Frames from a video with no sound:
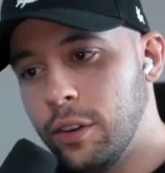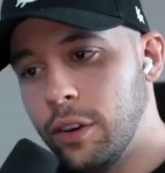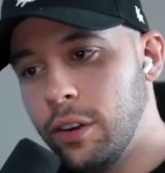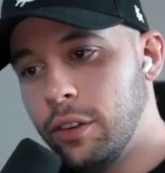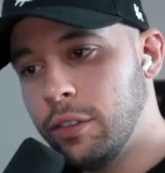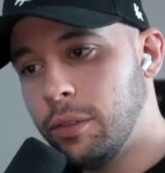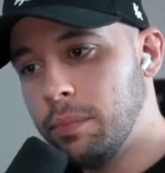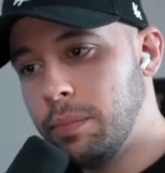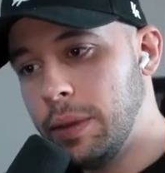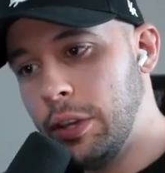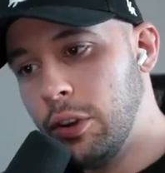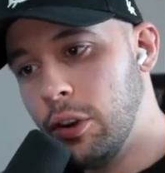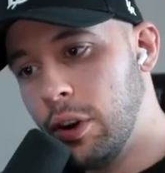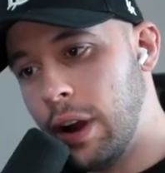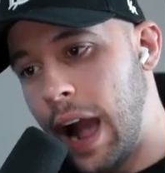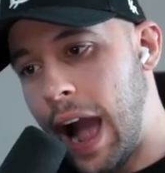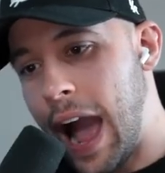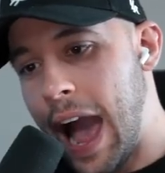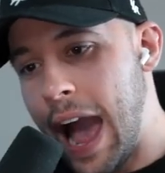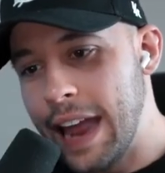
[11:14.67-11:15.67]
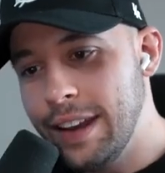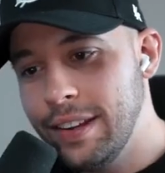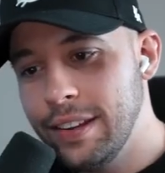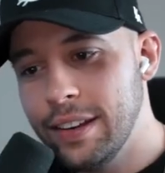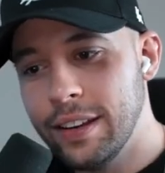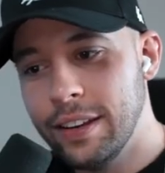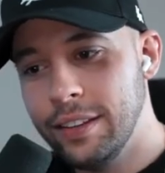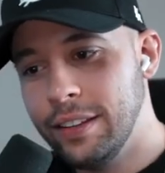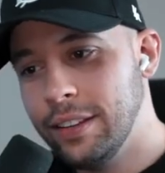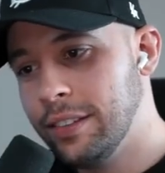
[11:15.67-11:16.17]
going to be your ad,
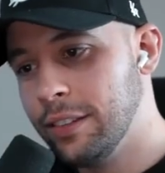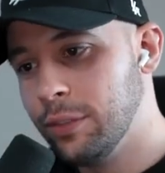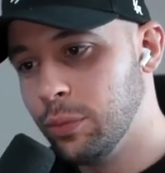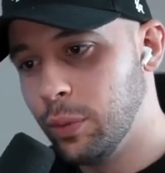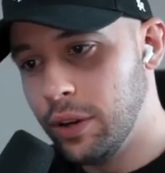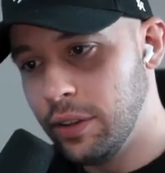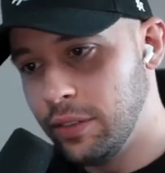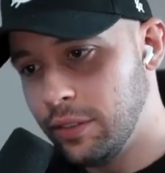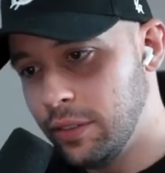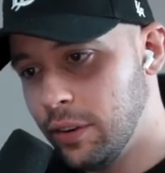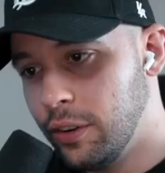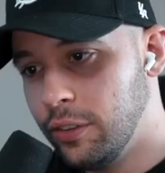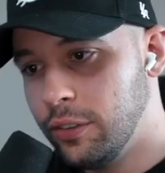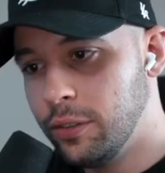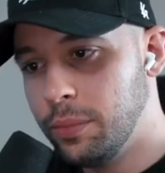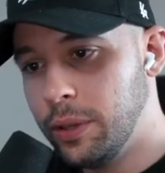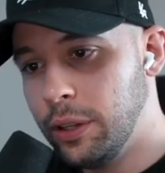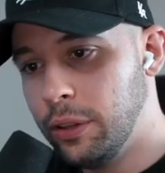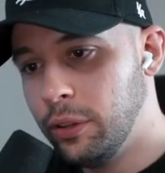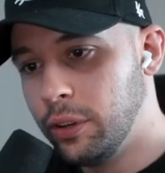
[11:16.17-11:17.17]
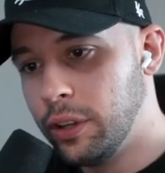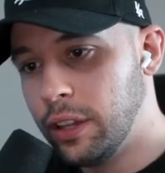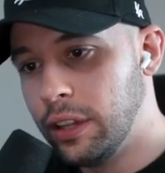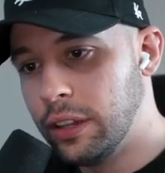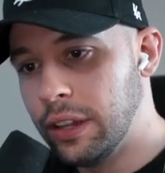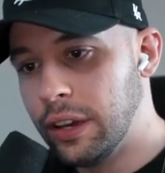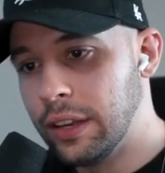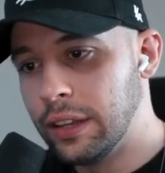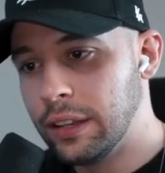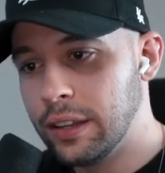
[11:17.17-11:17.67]
and this is what it's going to be
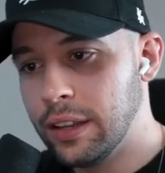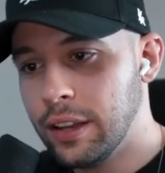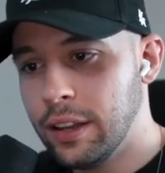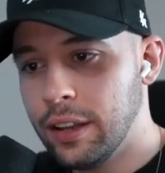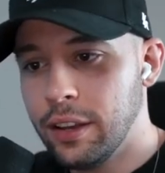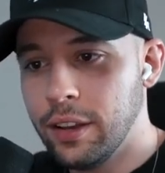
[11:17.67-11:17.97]
looking like.